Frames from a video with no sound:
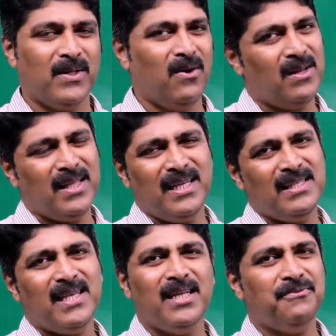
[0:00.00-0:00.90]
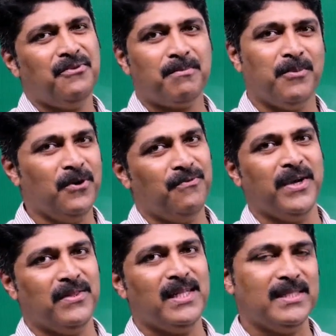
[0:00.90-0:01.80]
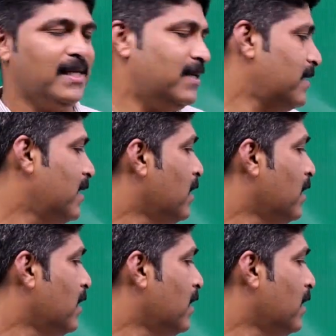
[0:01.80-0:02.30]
or that is 84.5. That's it.